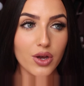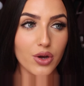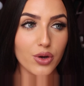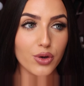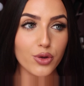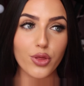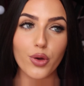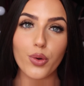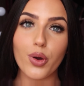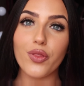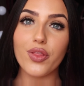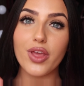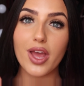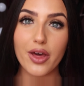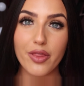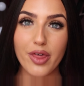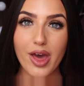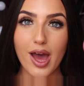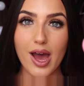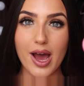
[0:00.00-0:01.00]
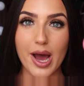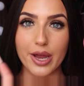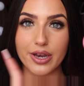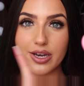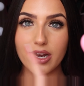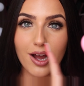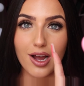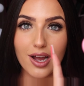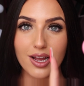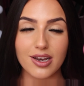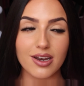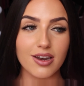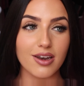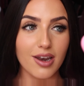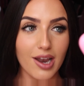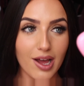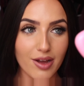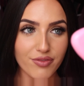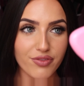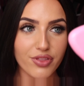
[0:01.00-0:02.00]
Although on the other hand, I
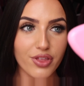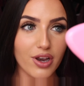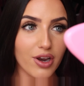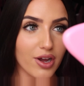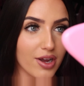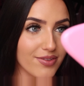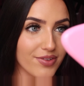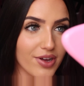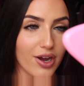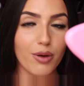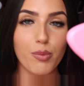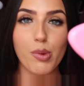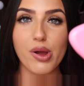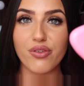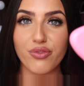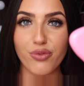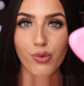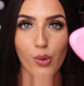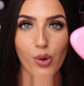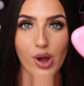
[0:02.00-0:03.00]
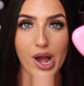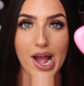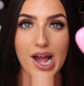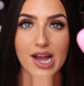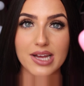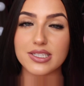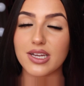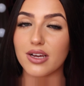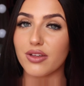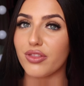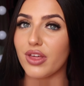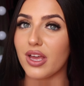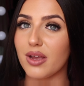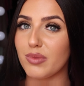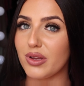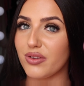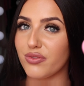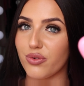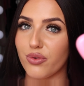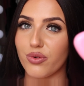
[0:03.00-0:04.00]
love the look of it on my forehead. I think
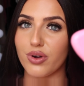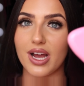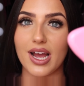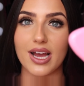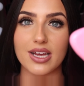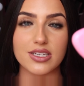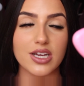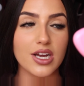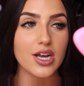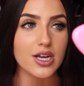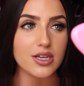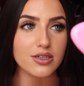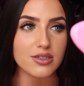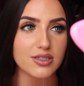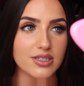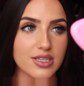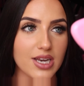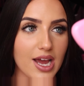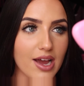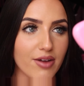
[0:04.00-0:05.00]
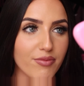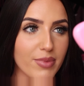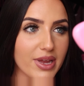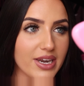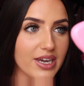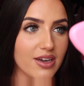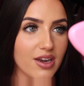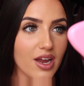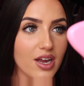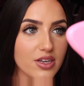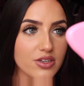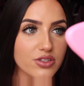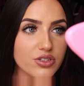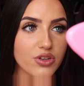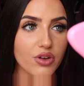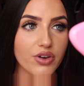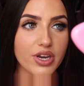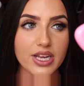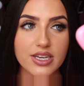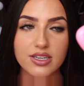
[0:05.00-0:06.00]
my forehead doesn't have many lines
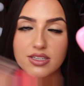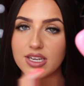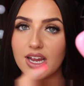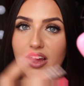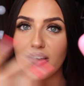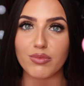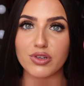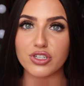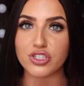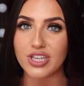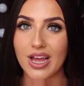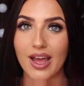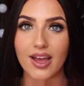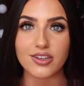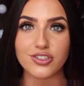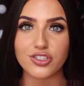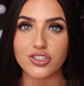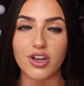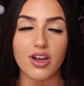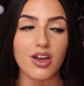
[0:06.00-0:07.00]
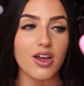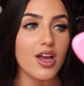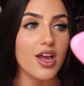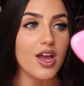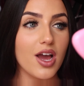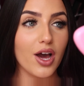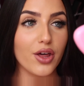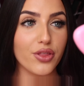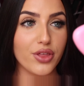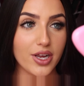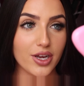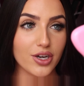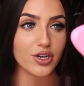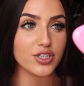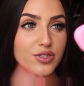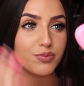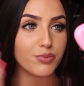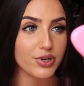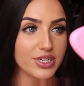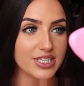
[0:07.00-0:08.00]
on it, it doesn't have much texture. I think it
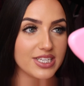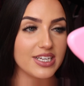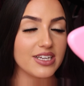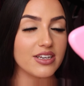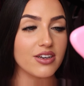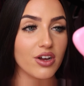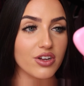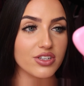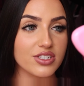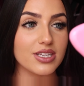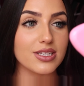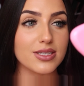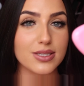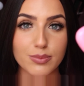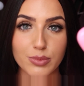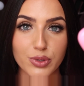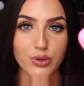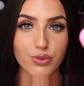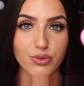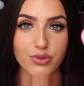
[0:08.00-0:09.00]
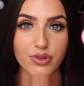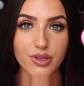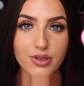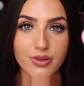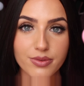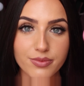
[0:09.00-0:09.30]
looks pretty nice and smooth.